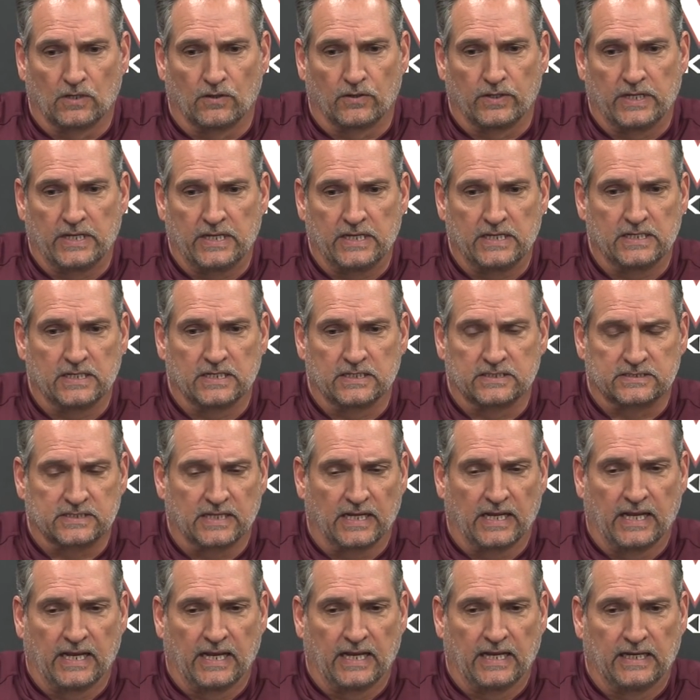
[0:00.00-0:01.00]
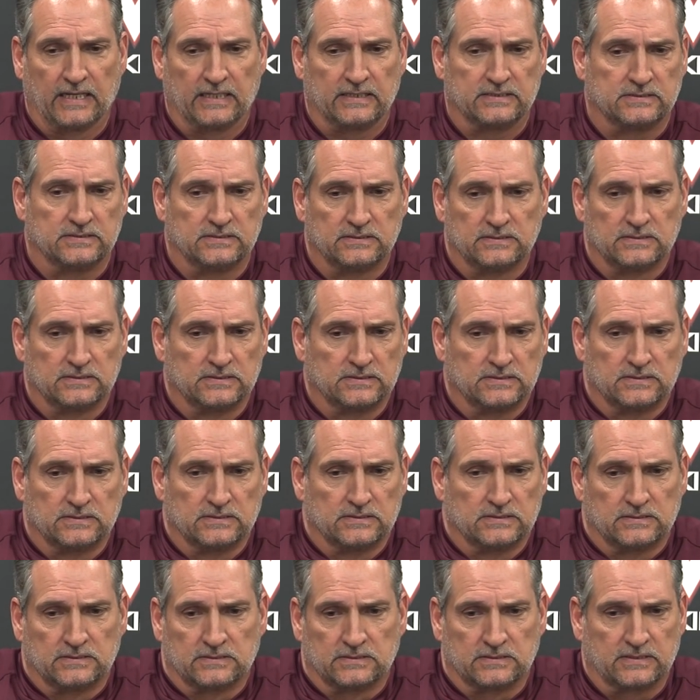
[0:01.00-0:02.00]
know, he is a
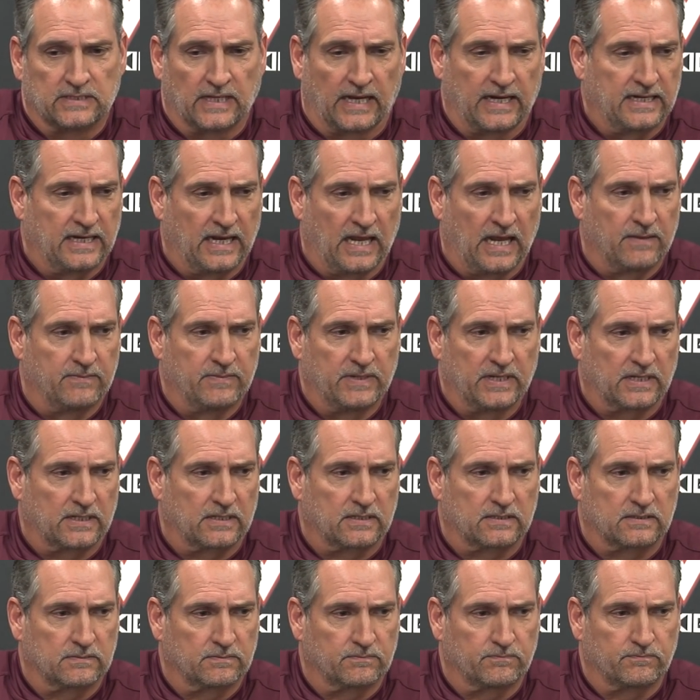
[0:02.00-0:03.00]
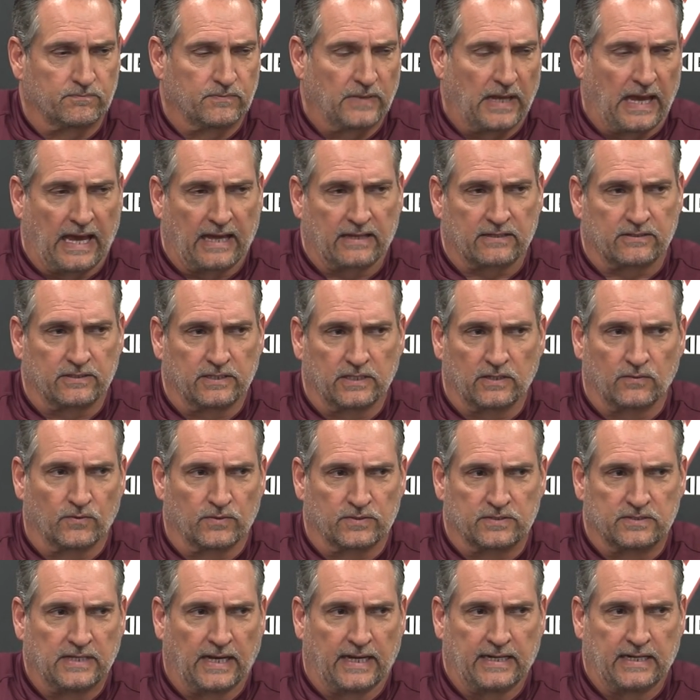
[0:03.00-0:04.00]
dynamic athlete
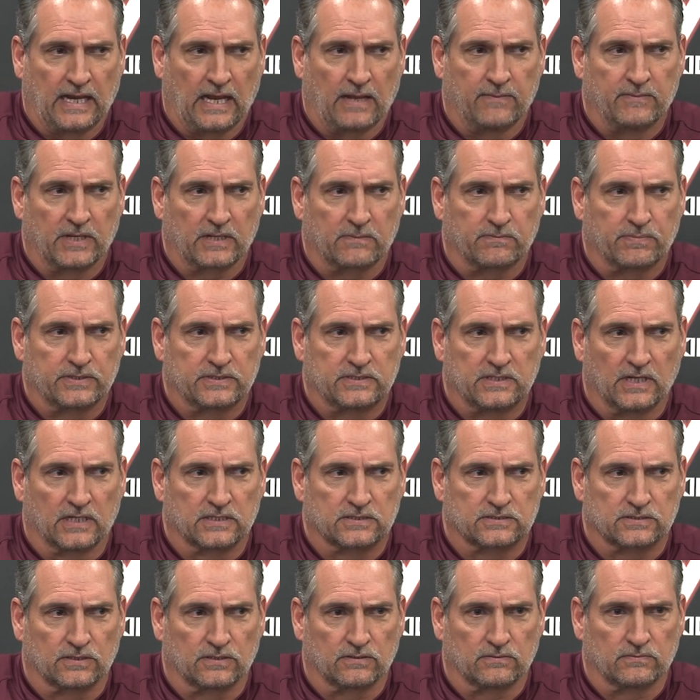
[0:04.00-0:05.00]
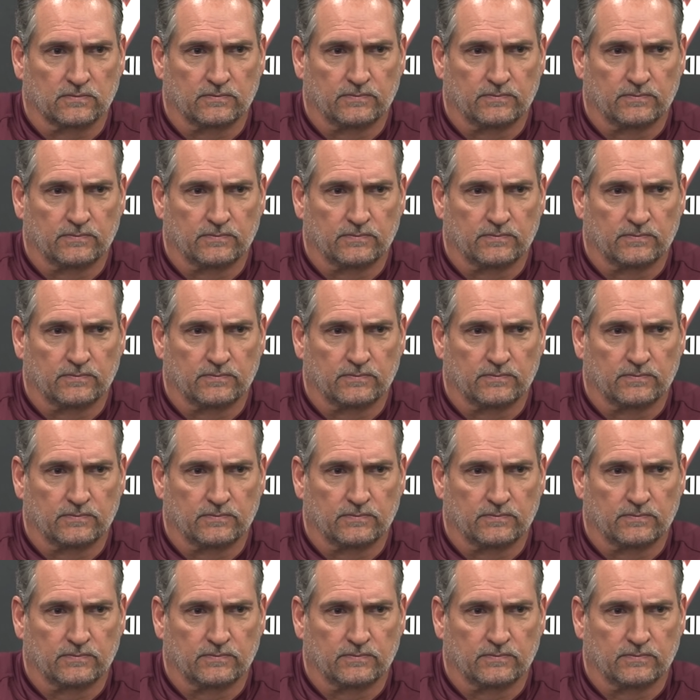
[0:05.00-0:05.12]
with dynamic potential.